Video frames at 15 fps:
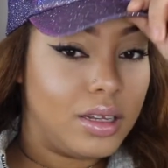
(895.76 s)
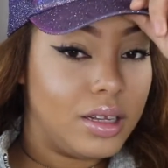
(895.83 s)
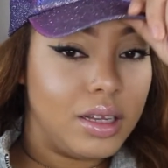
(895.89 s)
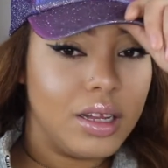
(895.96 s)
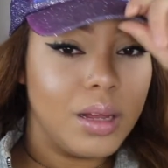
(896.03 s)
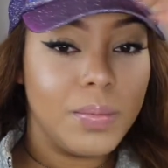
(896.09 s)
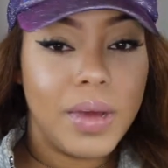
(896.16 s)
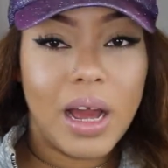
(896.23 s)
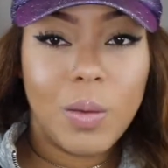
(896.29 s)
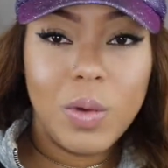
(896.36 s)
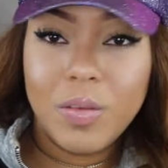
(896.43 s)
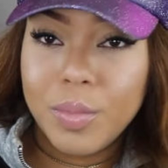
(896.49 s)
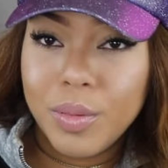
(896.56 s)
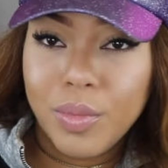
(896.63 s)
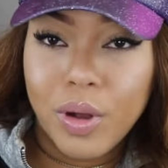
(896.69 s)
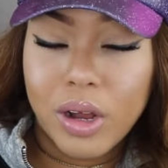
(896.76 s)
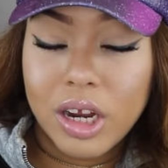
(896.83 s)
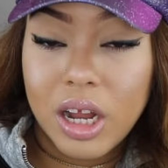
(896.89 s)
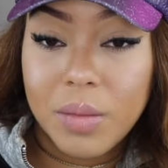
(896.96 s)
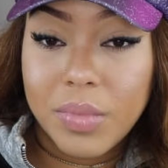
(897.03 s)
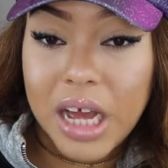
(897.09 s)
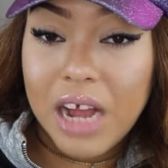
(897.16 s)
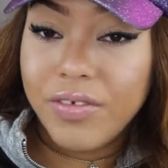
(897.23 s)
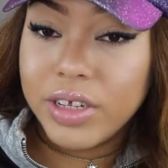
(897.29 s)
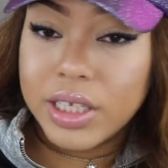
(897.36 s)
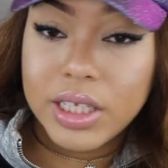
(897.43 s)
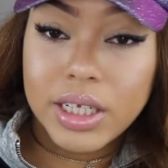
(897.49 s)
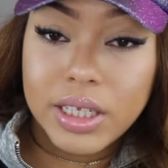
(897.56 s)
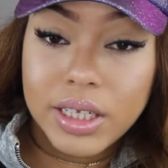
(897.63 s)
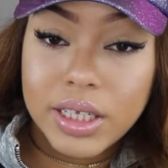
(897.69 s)
look back. We've been broken up ever
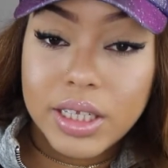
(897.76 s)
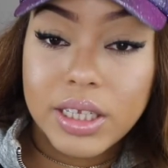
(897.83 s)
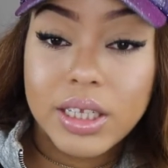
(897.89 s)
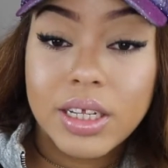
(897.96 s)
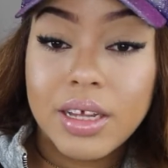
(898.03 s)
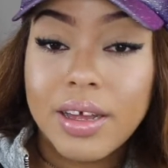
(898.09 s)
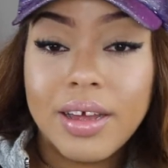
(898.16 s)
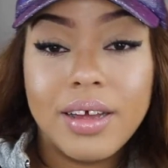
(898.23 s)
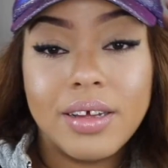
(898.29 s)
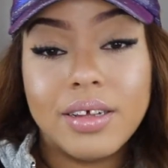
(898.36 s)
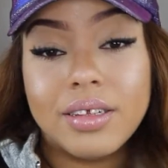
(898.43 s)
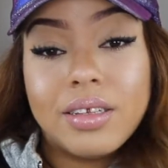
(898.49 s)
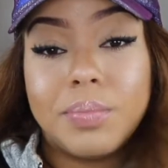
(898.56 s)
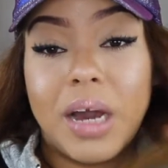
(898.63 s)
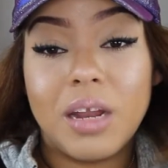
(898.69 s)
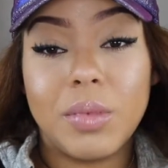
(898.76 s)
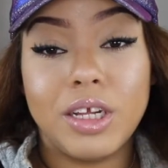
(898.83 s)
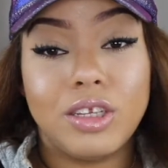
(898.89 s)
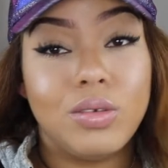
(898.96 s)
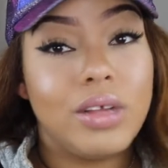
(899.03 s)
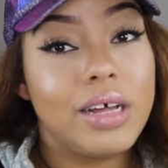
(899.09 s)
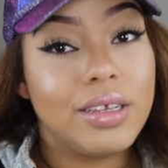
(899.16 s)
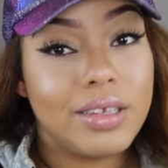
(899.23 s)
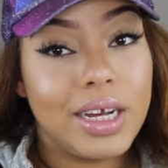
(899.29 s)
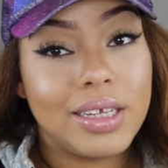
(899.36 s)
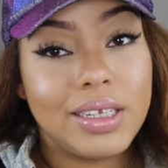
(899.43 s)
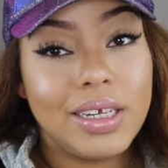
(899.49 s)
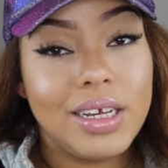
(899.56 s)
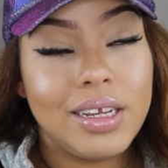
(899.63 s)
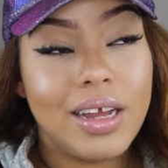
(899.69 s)
since. It's about to be
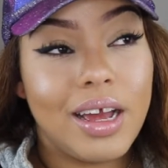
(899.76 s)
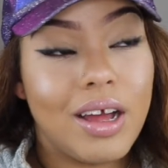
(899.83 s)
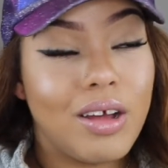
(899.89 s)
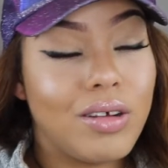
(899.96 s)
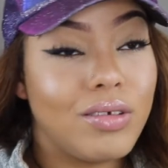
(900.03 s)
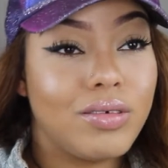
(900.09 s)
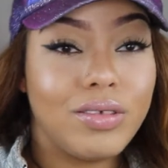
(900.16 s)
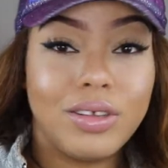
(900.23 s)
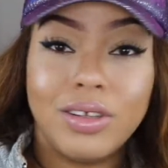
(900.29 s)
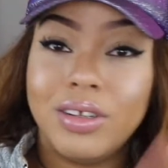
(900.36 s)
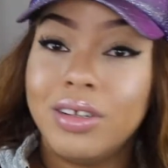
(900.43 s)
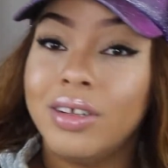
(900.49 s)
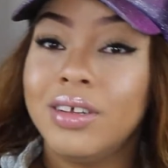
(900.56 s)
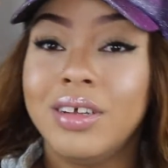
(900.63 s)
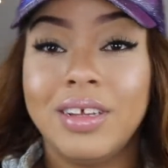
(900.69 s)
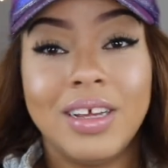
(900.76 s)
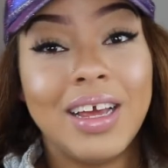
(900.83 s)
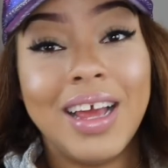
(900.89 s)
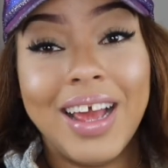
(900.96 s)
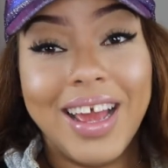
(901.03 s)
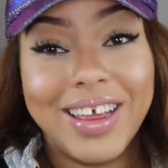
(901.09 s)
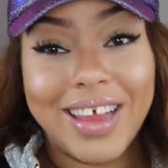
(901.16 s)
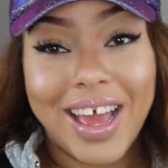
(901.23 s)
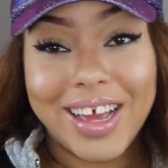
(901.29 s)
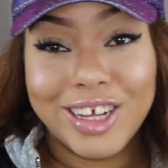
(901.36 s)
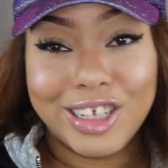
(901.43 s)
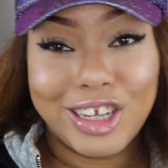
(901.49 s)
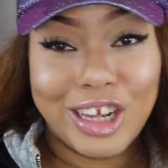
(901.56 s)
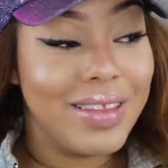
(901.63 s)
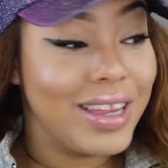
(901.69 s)
2019 now, and that
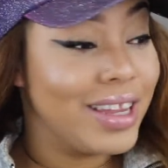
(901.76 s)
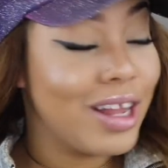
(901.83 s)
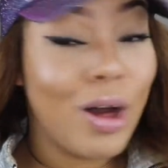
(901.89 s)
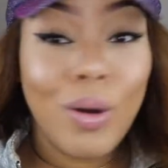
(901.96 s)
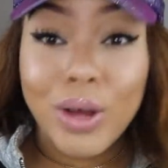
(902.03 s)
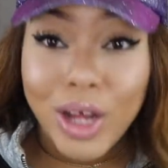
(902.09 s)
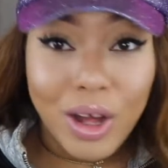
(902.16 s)
is long